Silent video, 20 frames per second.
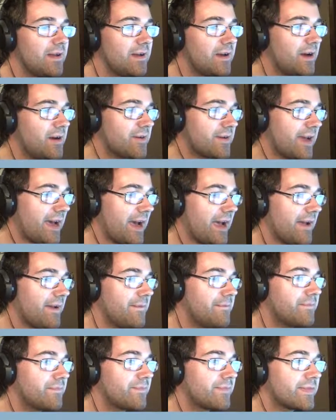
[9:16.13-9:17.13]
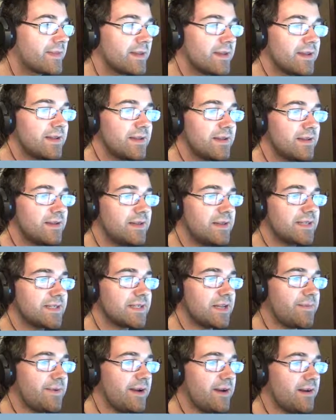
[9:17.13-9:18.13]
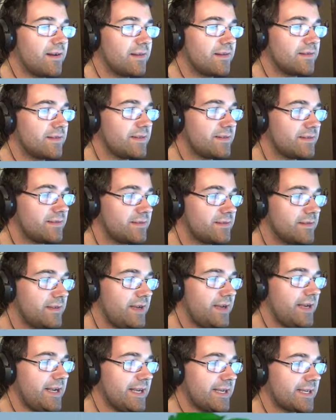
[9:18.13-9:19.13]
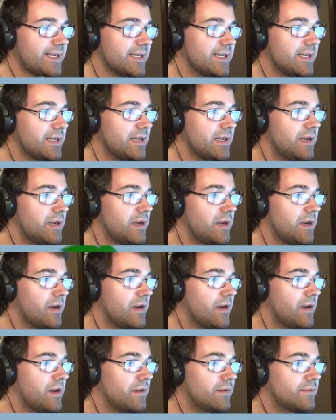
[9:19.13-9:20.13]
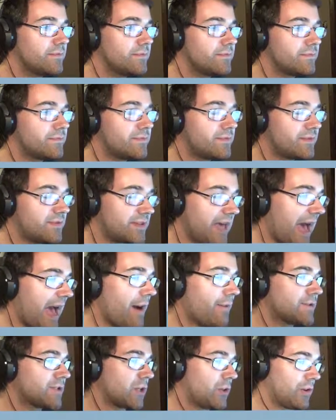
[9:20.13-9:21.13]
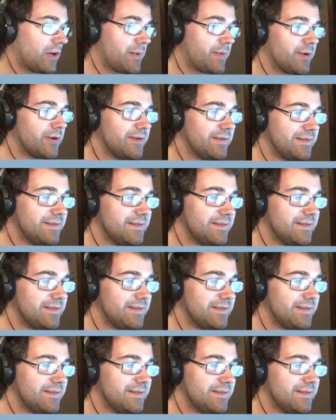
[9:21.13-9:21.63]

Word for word: Okay, this is gonna be our. Eek! That was horrible.